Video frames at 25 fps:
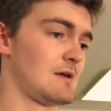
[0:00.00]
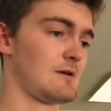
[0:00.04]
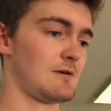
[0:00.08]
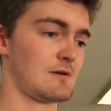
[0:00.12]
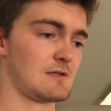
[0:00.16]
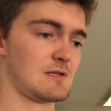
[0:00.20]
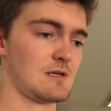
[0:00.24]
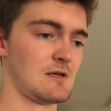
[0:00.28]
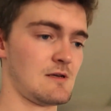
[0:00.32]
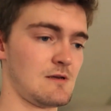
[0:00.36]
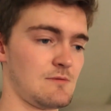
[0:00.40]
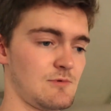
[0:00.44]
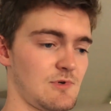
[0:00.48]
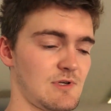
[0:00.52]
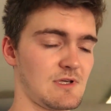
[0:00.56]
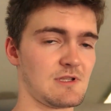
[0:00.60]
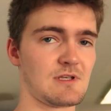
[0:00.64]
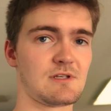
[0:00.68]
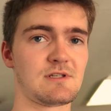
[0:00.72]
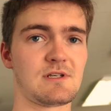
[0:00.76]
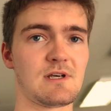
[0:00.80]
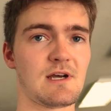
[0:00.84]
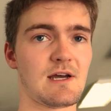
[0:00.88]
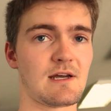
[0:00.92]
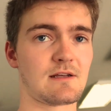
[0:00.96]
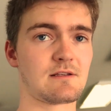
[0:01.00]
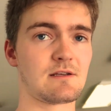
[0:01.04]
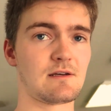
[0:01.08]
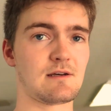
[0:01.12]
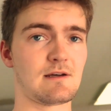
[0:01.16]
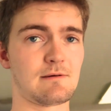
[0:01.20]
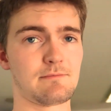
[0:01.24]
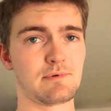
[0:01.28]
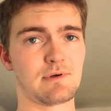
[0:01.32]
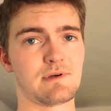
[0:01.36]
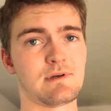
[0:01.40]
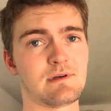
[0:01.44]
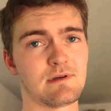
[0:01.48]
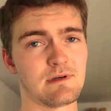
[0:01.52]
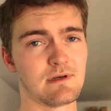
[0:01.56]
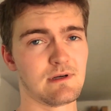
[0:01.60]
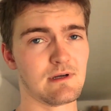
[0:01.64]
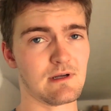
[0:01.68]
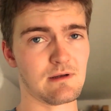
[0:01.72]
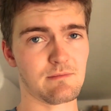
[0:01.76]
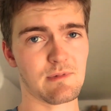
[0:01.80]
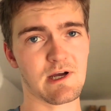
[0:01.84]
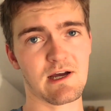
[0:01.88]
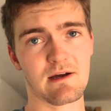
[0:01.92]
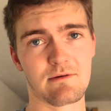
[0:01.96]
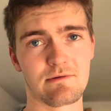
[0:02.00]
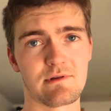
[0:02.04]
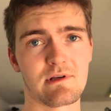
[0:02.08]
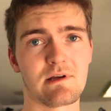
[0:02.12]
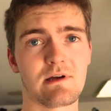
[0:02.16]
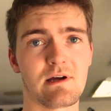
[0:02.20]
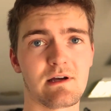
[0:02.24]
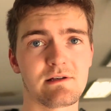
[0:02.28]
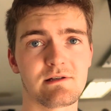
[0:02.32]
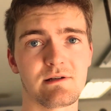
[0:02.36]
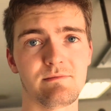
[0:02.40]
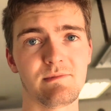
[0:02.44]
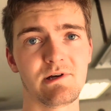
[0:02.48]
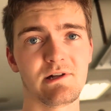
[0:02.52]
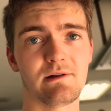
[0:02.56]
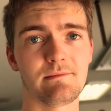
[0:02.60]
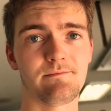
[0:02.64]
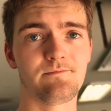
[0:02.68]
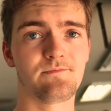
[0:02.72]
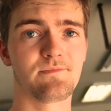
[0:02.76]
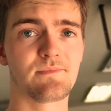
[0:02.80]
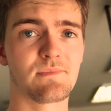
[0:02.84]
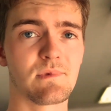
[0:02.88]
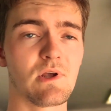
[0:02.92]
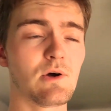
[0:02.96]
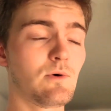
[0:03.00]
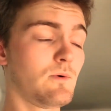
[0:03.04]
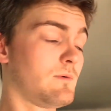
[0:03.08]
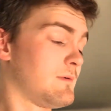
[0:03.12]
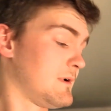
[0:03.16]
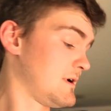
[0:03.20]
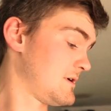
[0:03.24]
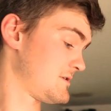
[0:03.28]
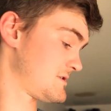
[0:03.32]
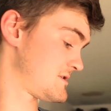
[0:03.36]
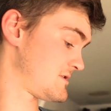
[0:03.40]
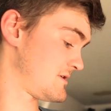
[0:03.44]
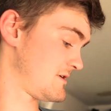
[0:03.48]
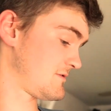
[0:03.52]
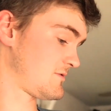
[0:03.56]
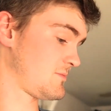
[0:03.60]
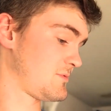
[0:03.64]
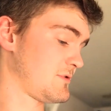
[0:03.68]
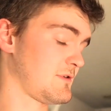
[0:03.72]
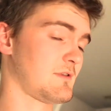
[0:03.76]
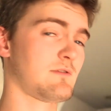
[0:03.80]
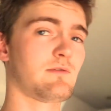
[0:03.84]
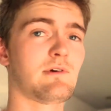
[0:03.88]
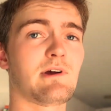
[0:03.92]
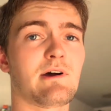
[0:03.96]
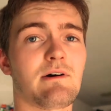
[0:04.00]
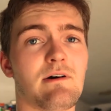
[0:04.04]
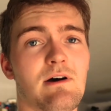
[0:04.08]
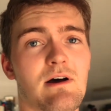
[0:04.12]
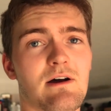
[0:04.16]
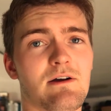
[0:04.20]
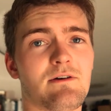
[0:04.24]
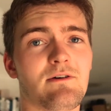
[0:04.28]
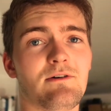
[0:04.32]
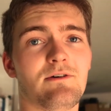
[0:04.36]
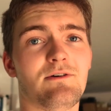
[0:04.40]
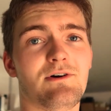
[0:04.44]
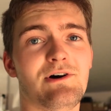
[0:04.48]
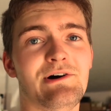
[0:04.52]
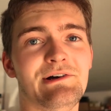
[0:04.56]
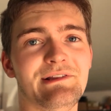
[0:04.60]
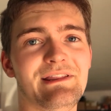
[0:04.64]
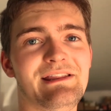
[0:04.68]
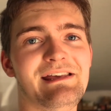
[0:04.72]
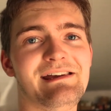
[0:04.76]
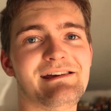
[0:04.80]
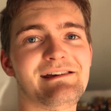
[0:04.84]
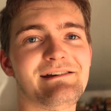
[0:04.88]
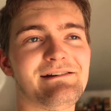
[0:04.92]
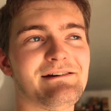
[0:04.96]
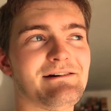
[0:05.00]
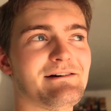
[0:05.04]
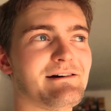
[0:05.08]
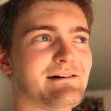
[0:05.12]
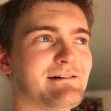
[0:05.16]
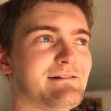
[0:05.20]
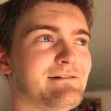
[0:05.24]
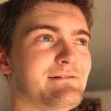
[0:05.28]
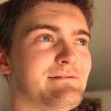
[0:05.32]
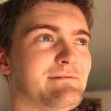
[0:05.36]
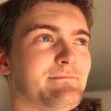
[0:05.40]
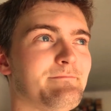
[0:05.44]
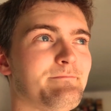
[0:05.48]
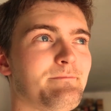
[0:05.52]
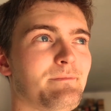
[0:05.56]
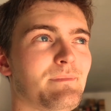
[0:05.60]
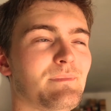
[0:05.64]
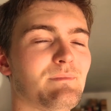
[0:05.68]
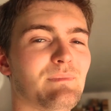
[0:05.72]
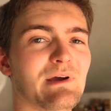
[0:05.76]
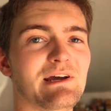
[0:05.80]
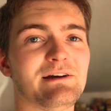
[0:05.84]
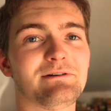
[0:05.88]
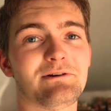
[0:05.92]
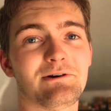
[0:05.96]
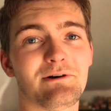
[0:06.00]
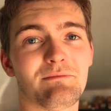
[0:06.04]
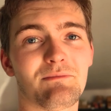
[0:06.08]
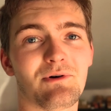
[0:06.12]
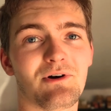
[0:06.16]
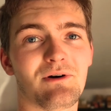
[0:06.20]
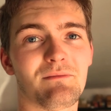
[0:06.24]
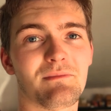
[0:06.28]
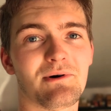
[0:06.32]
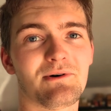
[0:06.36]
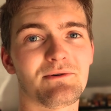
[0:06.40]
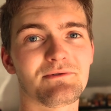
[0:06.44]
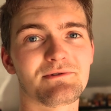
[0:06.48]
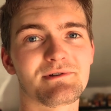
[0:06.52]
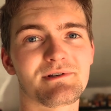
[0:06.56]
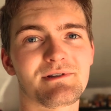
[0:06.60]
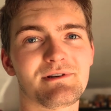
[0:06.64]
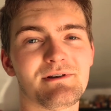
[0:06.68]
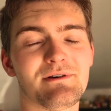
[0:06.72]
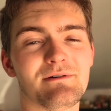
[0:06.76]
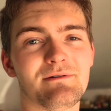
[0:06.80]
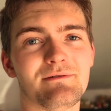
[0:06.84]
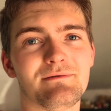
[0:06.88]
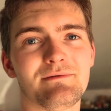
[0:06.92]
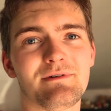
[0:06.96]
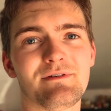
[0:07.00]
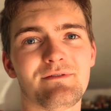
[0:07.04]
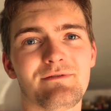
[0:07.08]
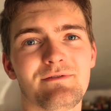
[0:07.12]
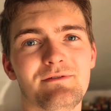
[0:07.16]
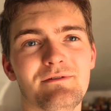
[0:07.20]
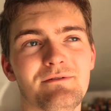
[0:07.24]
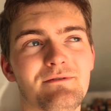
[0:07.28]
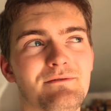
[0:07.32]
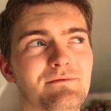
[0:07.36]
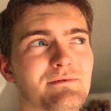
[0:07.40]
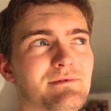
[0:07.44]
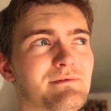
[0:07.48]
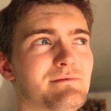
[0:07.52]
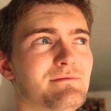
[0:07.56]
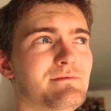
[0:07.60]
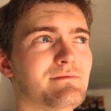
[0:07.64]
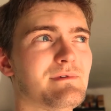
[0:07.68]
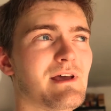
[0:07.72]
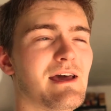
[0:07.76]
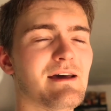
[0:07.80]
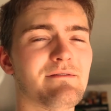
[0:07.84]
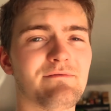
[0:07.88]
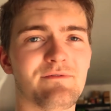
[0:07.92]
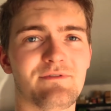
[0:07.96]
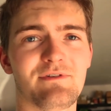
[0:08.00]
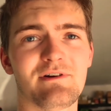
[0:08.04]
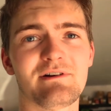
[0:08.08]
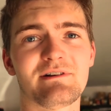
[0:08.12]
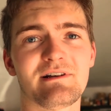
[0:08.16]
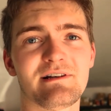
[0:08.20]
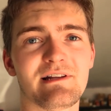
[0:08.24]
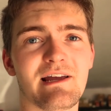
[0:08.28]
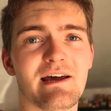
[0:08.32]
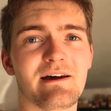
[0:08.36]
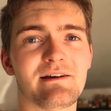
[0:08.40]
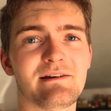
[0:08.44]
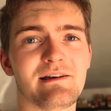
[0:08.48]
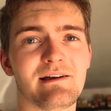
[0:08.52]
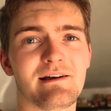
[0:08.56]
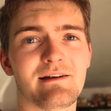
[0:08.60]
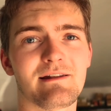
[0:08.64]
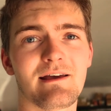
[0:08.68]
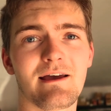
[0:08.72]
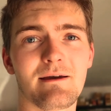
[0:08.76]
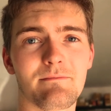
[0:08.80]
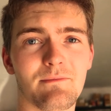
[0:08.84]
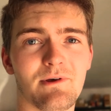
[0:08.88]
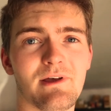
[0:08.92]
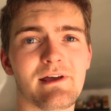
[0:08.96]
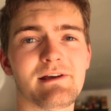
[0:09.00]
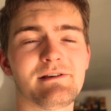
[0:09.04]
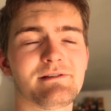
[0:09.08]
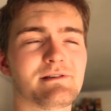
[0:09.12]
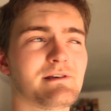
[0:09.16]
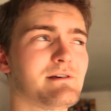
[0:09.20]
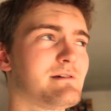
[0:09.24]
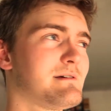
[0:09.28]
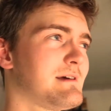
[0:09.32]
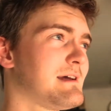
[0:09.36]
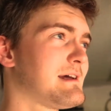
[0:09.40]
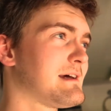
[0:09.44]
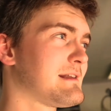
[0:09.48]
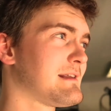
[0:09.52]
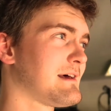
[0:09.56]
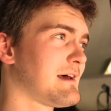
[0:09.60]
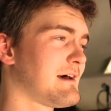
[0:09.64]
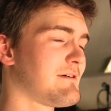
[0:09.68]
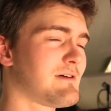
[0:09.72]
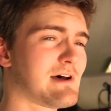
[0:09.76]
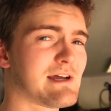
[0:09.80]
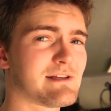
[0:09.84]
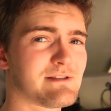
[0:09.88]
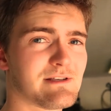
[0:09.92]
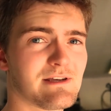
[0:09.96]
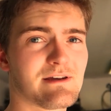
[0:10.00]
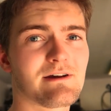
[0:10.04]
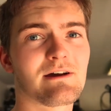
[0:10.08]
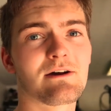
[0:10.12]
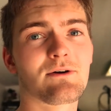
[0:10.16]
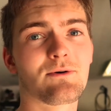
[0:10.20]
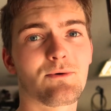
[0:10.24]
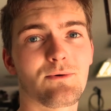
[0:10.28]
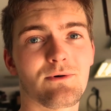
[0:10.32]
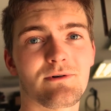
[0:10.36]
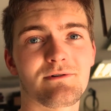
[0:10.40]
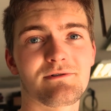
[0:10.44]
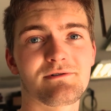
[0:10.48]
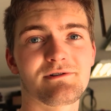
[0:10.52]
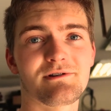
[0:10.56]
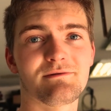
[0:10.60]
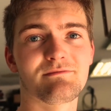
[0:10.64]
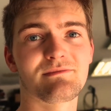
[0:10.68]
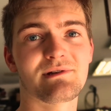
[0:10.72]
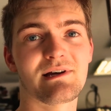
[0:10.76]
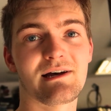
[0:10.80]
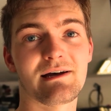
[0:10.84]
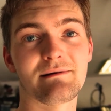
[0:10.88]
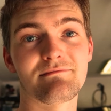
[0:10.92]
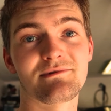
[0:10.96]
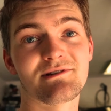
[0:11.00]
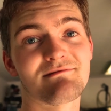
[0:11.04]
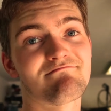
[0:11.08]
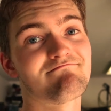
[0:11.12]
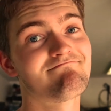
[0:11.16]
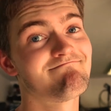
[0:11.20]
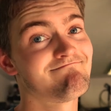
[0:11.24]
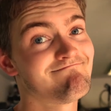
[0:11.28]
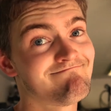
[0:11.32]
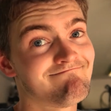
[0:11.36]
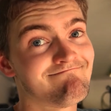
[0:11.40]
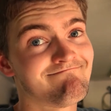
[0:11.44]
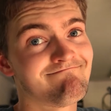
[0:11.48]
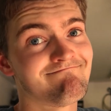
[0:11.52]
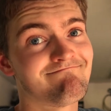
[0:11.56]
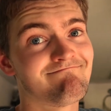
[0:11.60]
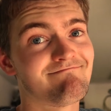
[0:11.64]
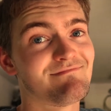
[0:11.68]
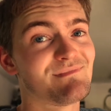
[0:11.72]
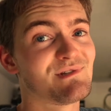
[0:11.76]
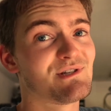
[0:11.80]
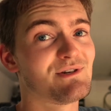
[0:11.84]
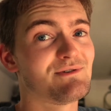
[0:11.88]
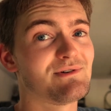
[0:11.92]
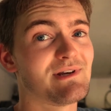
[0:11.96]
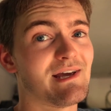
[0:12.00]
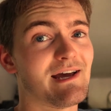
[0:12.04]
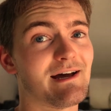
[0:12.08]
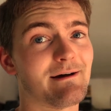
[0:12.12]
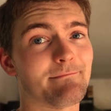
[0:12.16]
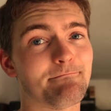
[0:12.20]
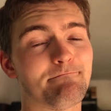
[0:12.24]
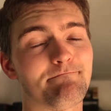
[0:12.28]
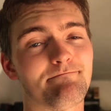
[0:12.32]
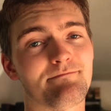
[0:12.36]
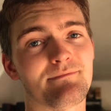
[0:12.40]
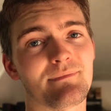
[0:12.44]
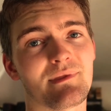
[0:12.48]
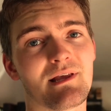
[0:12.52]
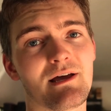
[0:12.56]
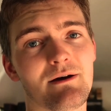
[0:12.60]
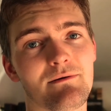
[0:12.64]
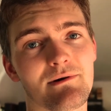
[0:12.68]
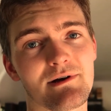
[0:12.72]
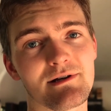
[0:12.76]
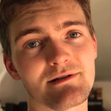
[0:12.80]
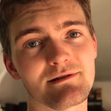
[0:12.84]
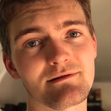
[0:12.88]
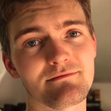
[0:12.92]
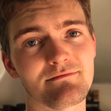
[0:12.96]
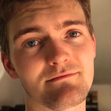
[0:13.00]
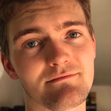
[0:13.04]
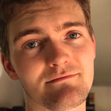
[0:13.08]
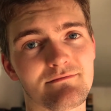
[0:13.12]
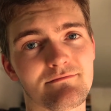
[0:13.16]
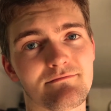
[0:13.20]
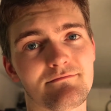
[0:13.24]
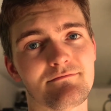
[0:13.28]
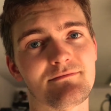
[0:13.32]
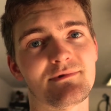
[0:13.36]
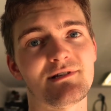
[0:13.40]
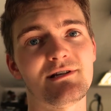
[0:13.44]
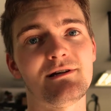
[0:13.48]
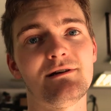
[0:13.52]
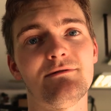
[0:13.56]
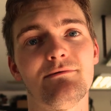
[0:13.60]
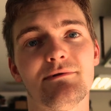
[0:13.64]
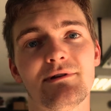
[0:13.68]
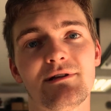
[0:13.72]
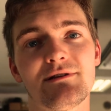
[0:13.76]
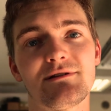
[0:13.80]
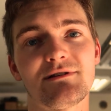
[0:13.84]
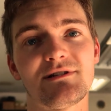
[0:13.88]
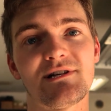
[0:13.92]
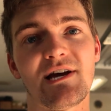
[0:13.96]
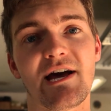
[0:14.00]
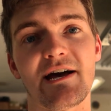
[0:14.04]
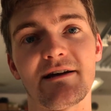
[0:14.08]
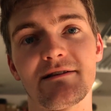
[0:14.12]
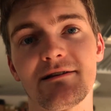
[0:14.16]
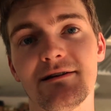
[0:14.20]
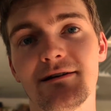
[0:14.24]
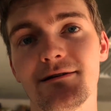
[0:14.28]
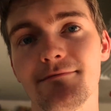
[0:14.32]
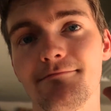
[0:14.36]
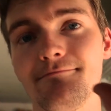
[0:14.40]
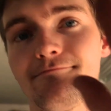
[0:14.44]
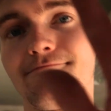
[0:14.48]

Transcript: anyways, I'm gonna get this jacked up. I'll get back with you guys in a minute. Oh, I also have to put thread locker on the panhard bar bolts too. If you haven't figured it out yet, I'm lazy and I like to cut corners sometimes. So yeah, anyways, see you when it's jacked up.